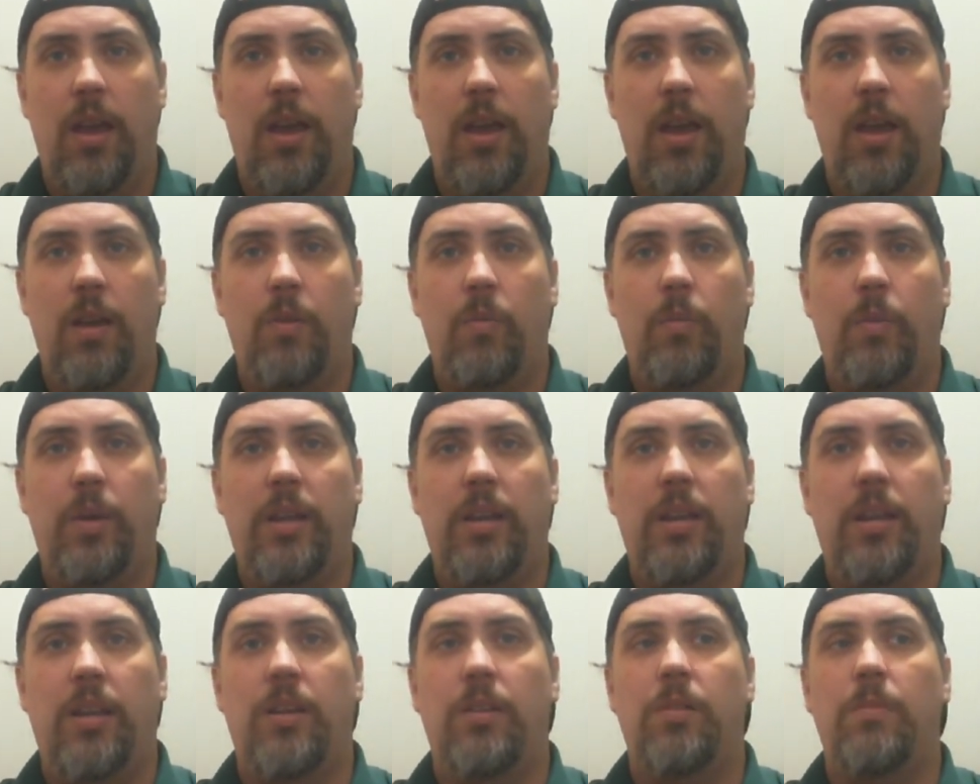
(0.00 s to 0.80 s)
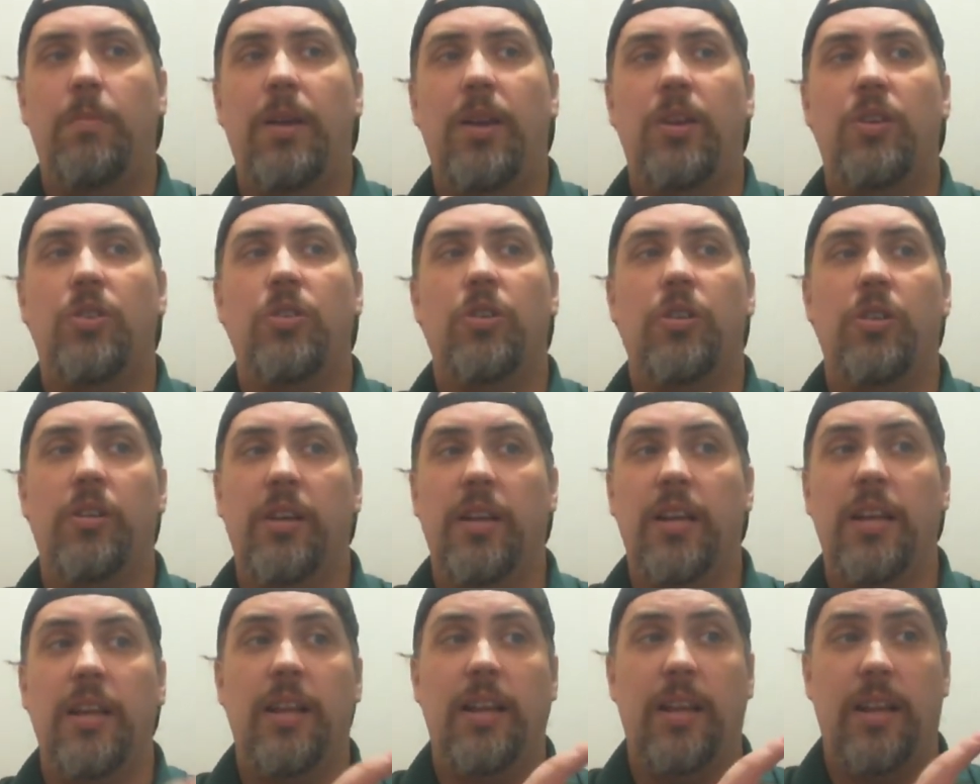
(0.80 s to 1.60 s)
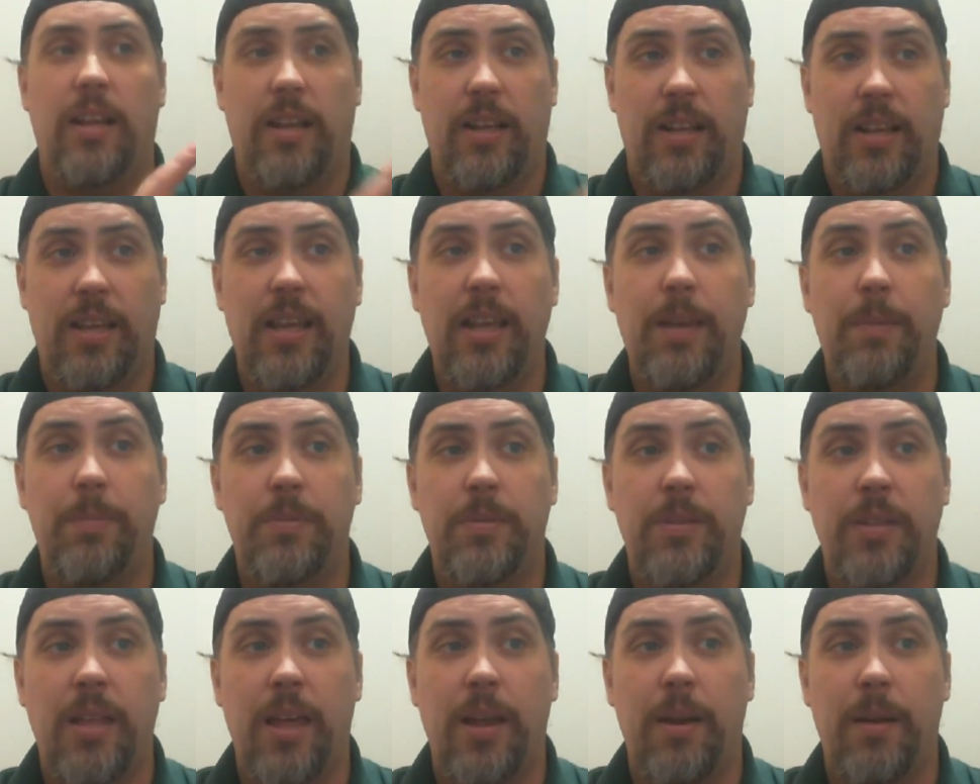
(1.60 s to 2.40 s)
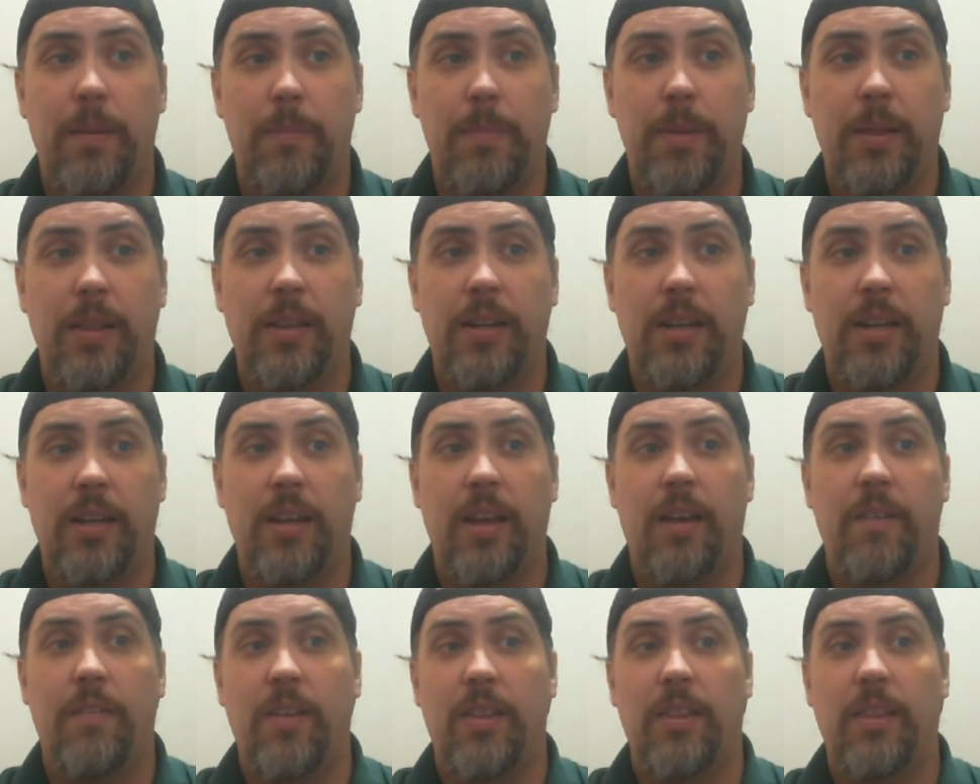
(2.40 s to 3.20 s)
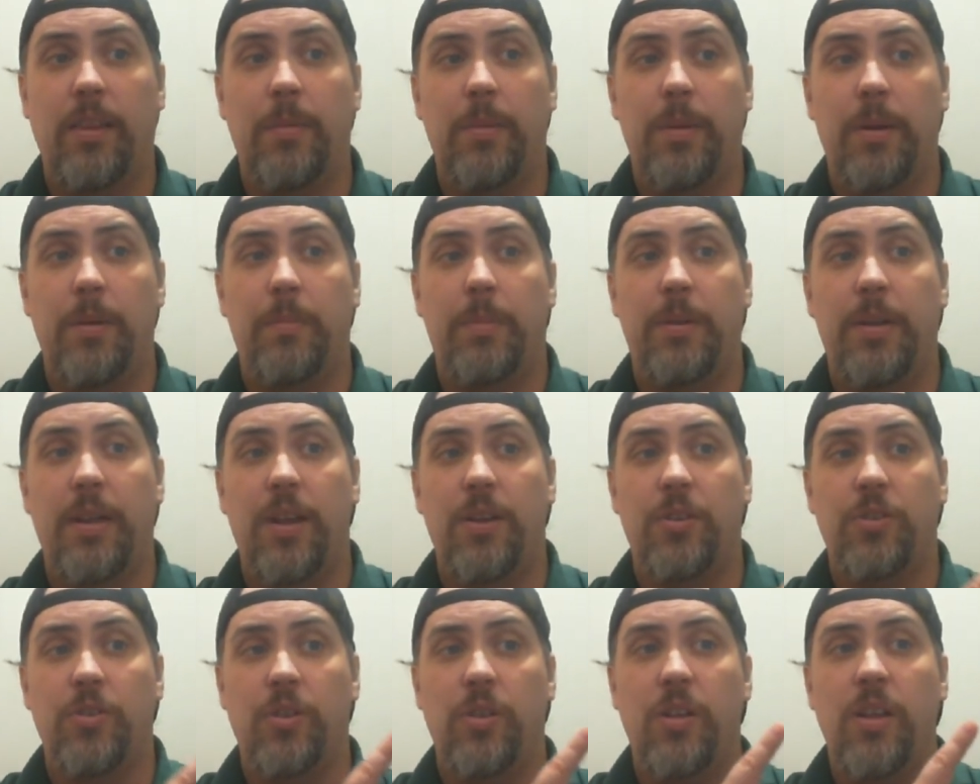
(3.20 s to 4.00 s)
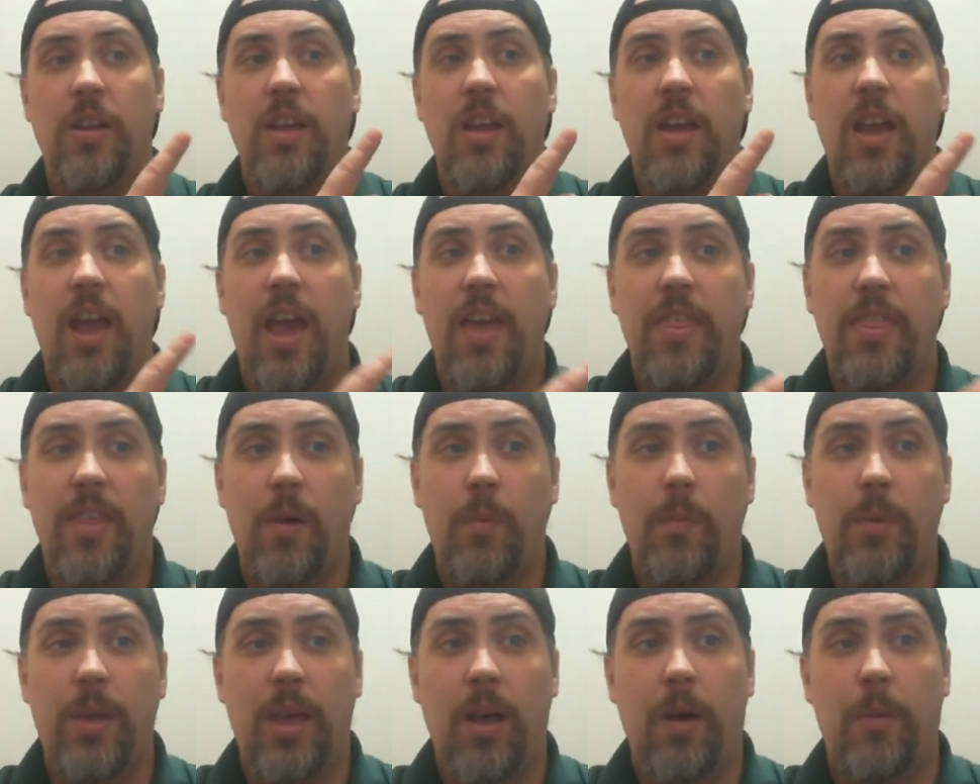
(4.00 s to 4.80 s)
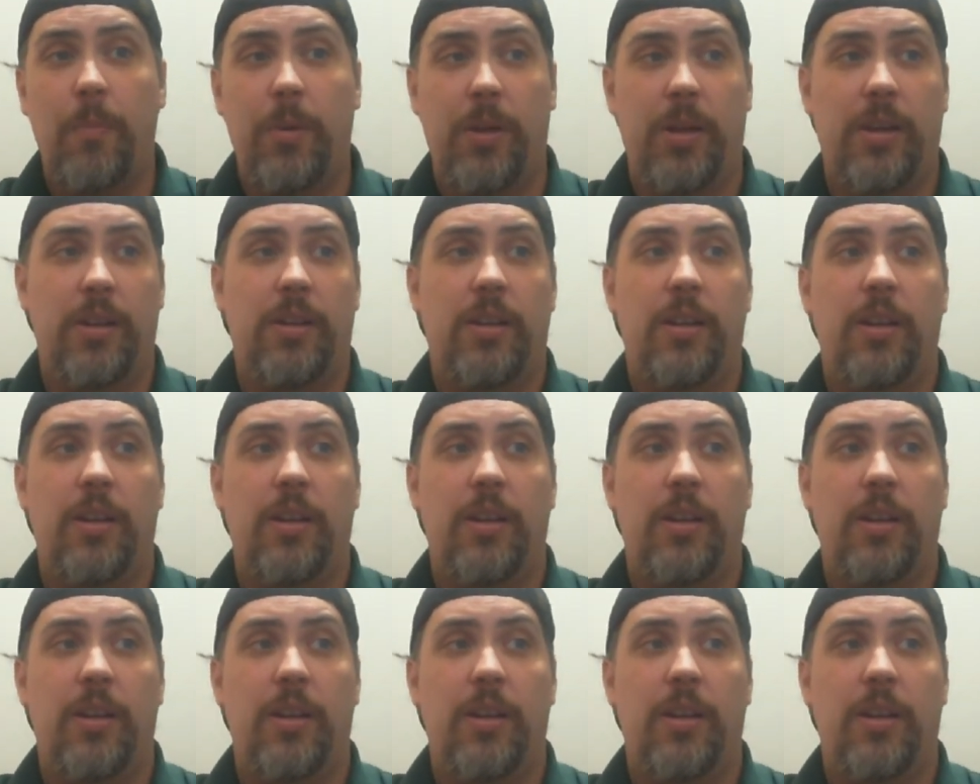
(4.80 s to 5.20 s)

and we need to make sure it keeps that ability of unlimited potential, and that we help it,